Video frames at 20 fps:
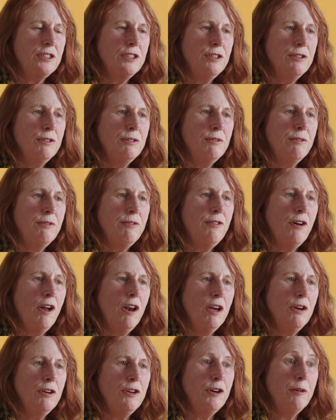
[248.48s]
to
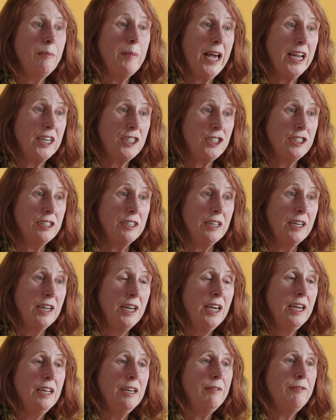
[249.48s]
follow your passion.
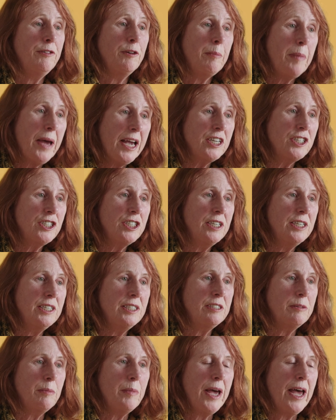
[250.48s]
And if your passion
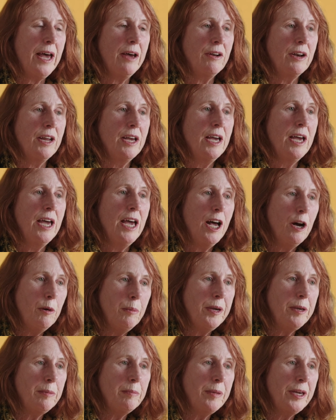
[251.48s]
is about
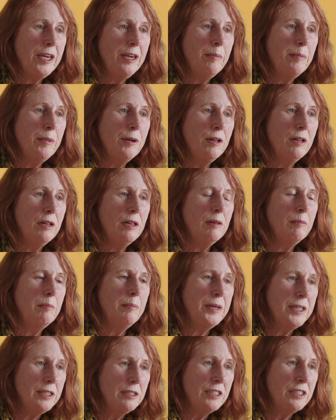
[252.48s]
helping people,
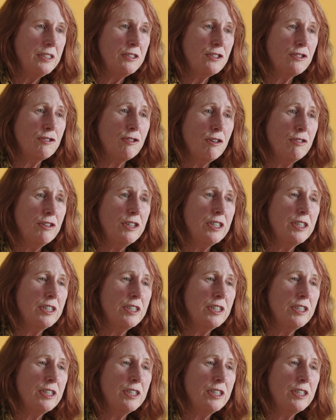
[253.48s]
building stronger